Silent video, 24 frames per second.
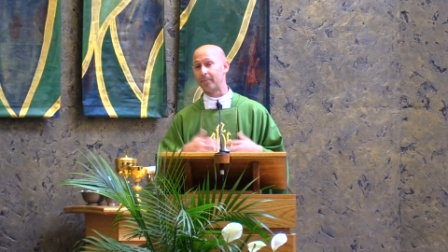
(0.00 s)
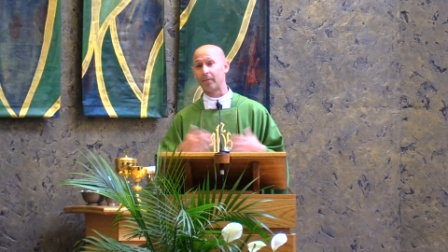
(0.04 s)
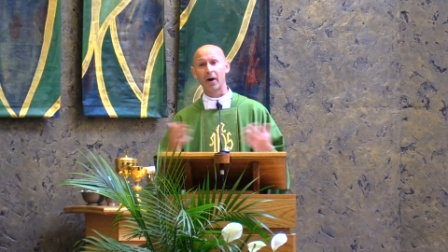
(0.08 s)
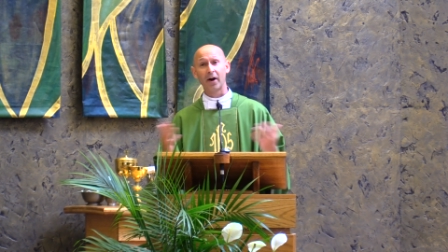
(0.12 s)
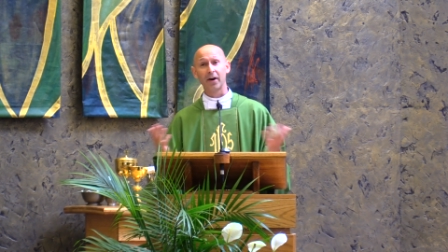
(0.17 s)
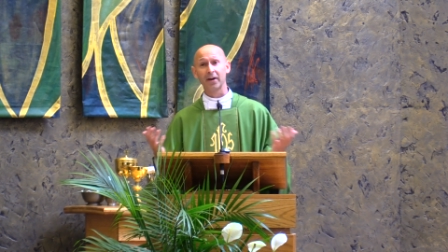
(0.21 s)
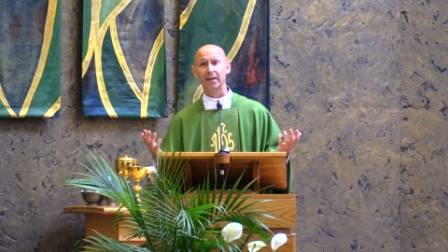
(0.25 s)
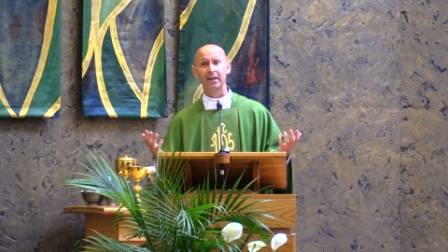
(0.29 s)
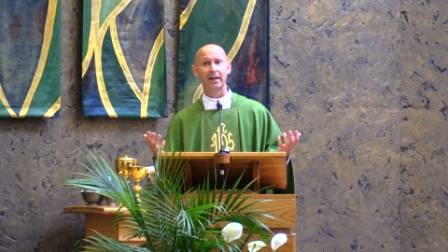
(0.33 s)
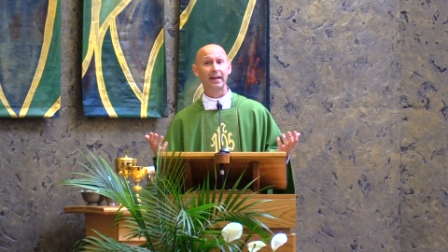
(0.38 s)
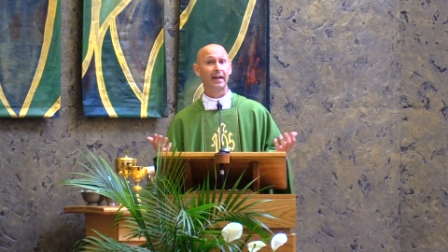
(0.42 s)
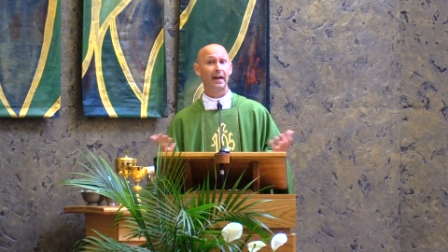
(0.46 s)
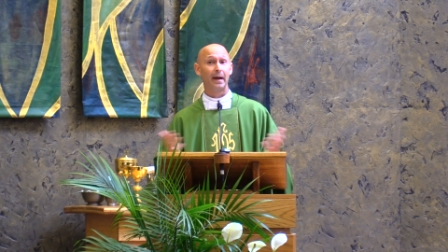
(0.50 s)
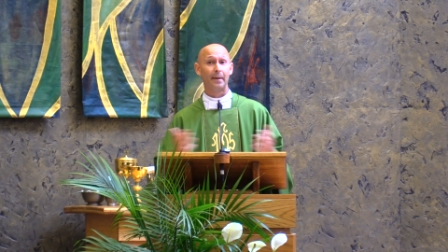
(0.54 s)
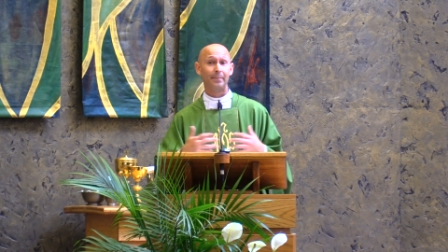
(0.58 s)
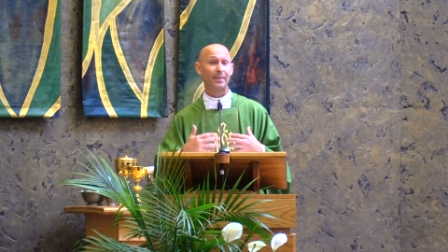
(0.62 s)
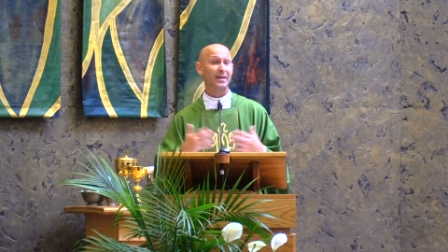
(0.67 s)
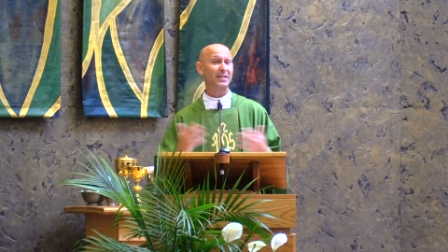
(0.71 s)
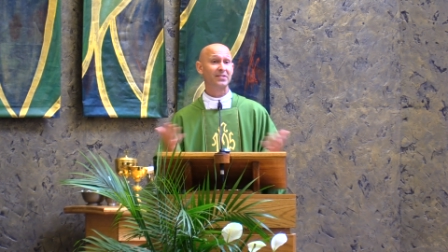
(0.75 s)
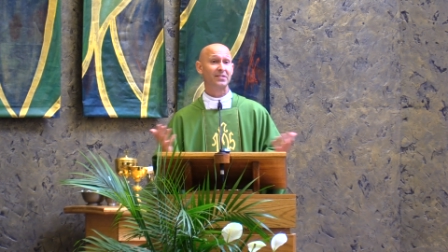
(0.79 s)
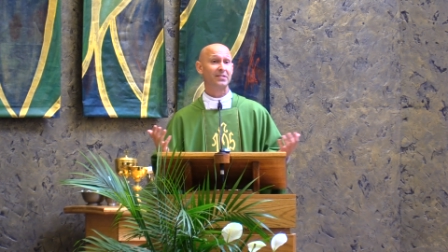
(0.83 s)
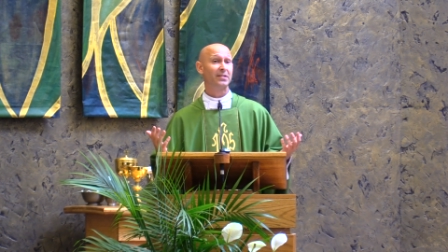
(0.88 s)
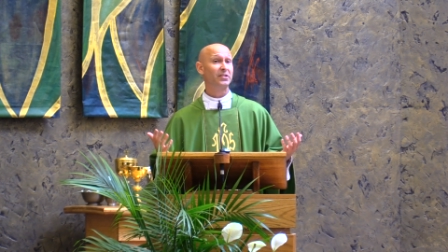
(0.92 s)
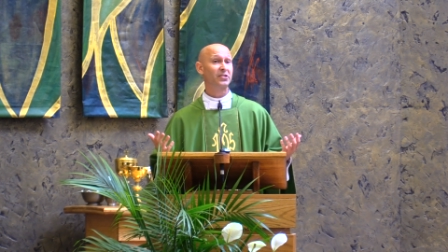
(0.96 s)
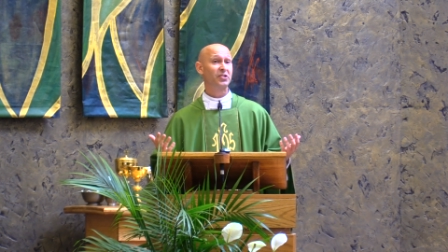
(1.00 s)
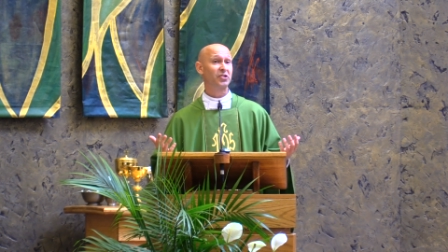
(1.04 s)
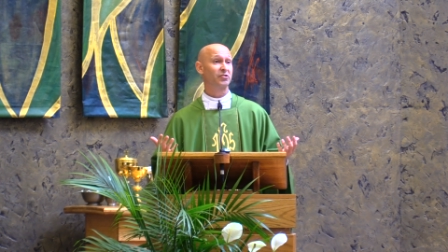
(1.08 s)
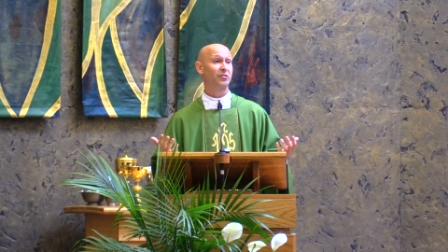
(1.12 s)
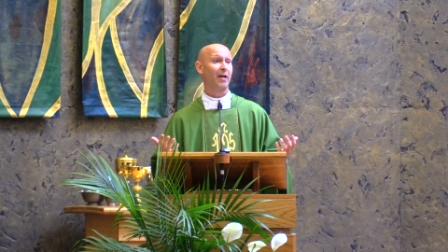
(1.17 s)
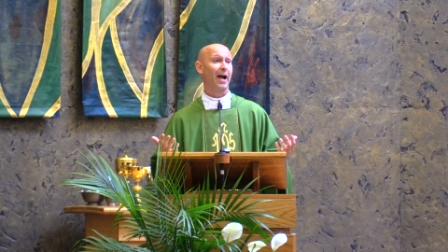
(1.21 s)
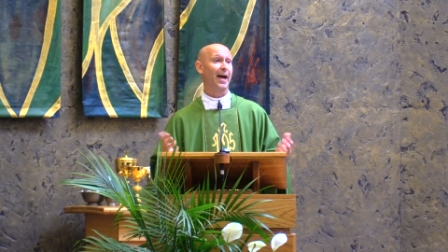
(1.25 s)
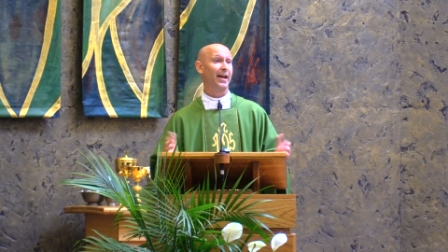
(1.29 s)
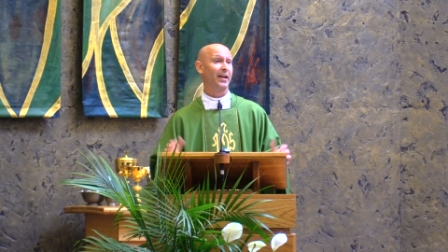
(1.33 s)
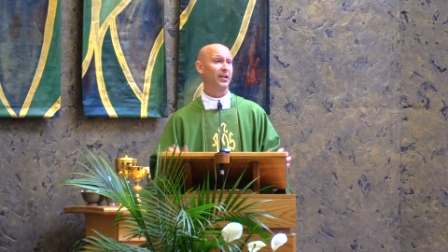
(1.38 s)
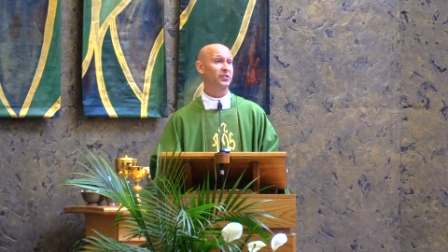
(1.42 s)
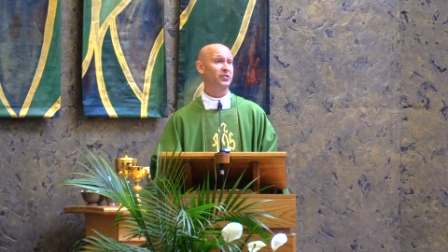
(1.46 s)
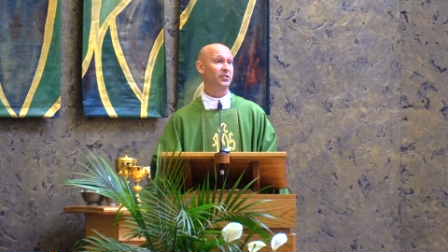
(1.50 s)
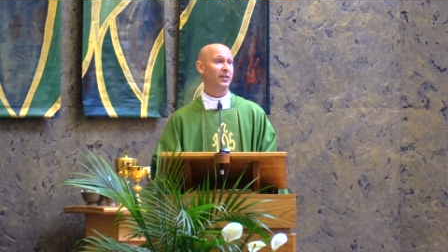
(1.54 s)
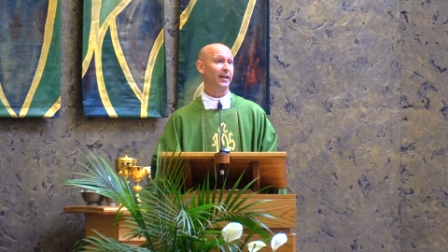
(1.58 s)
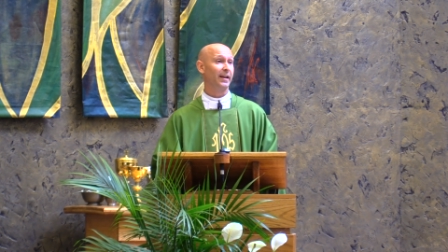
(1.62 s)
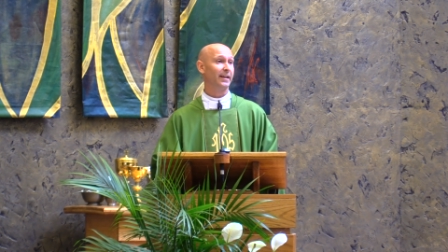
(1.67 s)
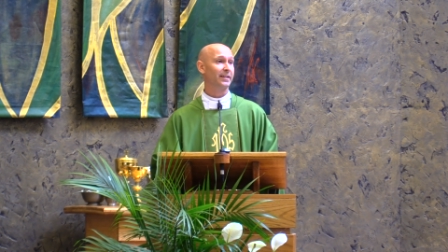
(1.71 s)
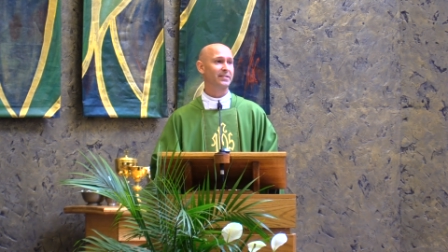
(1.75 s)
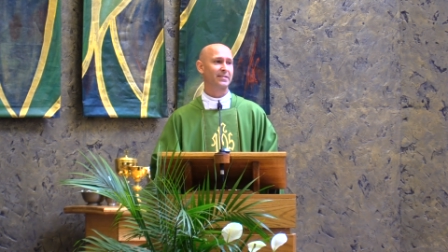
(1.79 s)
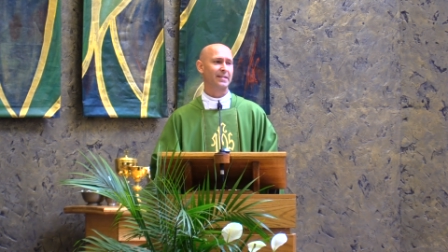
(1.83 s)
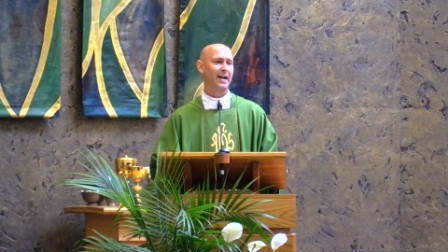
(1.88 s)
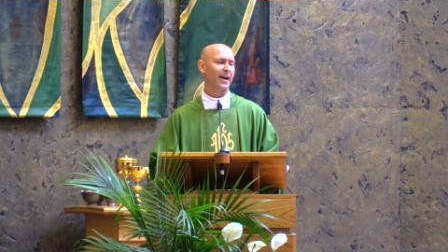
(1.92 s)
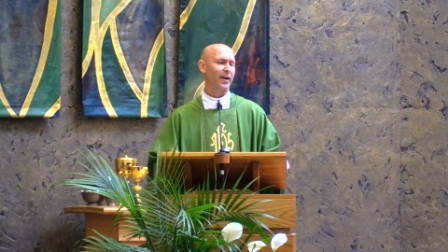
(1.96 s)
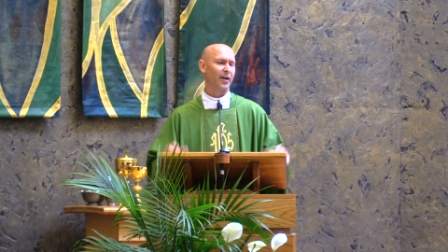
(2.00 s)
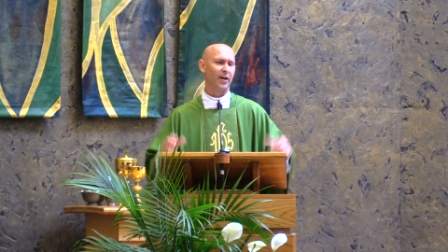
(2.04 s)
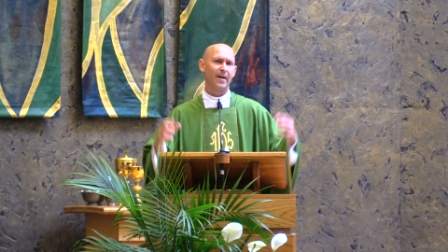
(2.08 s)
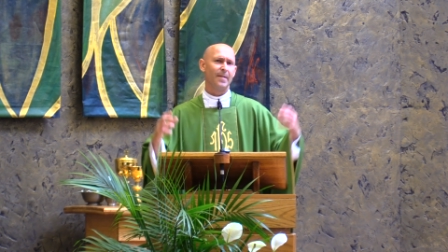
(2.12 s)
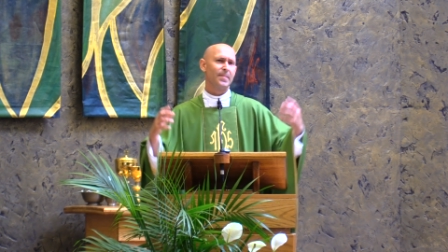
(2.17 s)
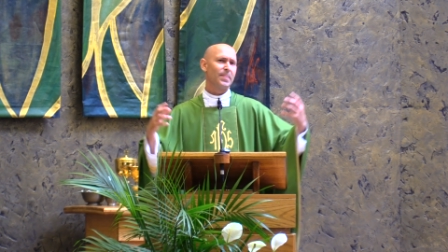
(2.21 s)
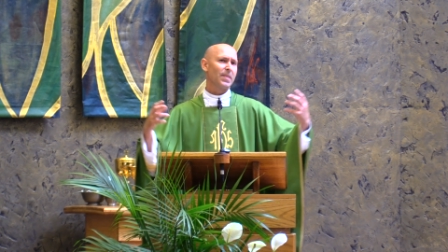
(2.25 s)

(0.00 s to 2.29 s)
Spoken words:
marketing, a business strategy. It's not